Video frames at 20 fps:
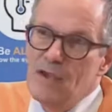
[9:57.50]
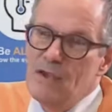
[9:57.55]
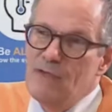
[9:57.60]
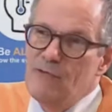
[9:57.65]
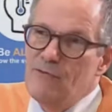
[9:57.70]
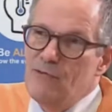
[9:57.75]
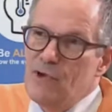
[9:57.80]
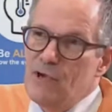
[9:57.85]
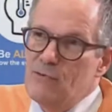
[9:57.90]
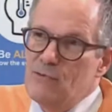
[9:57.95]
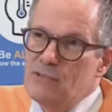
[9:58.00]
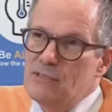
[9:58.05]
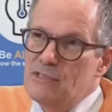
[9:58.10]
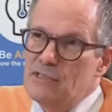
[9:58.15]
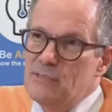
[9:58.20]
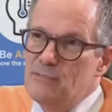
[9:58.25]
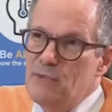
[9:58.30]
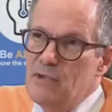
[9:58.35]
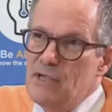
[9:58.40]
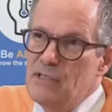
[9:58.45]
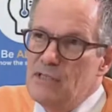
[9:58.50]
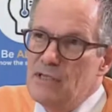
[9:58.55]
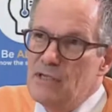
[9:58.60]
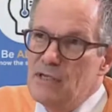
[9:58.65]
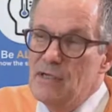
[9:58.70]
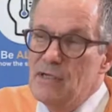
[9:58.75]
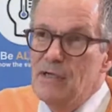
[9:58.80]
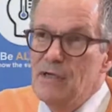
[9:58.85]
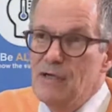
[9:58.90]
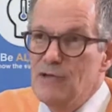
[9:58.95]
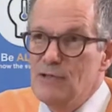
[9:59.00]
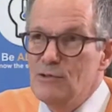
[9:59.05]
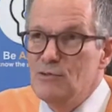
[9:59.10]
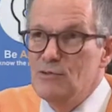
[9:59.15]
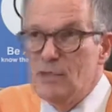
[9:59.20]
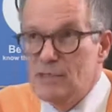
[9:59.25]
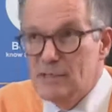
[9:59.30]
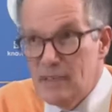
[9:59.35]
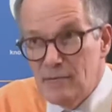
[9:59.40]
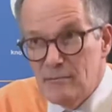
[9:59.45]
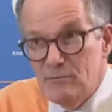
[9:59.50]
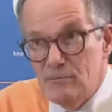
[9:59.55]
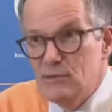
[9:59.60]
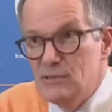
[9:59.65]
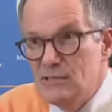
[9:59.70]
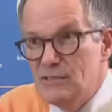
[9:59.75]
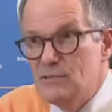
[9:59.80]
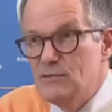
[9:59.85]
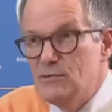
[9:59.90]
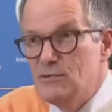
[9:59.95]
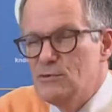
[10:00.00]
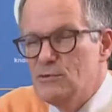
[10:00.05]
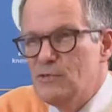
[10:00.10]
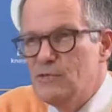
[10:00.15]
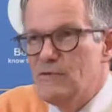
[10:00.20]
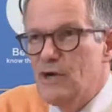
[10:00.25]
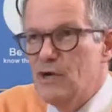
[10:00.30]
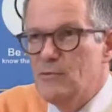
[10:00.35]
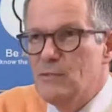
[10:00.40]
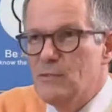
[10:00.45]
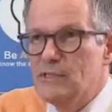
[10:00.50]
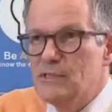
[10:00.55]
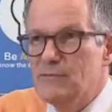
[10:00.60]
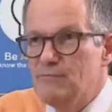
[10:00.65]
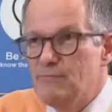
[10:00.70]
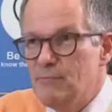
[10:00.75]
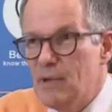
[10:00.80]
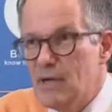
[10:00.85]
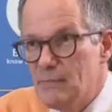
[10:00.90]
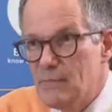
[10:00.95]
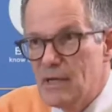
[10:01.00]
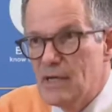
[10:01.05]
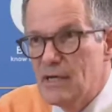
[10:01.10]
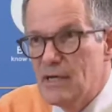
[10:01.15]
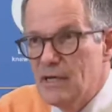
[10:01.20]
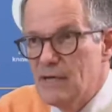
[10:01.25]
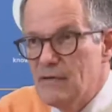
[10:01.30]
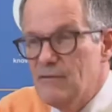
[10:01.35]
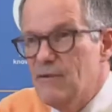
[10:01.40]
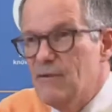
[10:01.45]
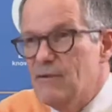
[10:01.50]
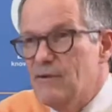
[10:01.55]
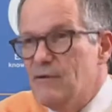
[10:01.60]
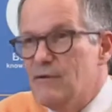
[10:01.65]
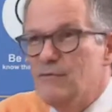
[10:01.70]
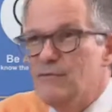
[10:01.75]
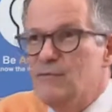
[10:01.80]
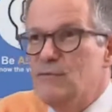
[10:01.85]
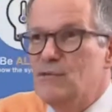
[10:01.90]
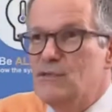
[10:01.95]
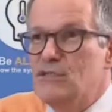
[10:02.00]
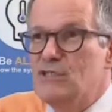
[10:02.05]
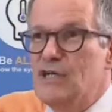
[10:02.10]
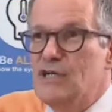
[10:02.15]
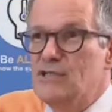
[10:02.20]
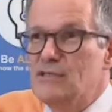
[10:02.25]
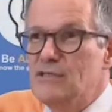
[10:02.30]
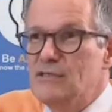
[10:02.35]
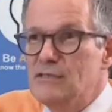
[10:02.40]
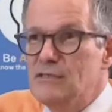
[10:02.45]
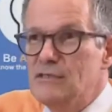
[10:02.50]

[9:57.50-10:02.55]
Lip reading: Frank was explaining, to adapt to these new environments by making a few changes.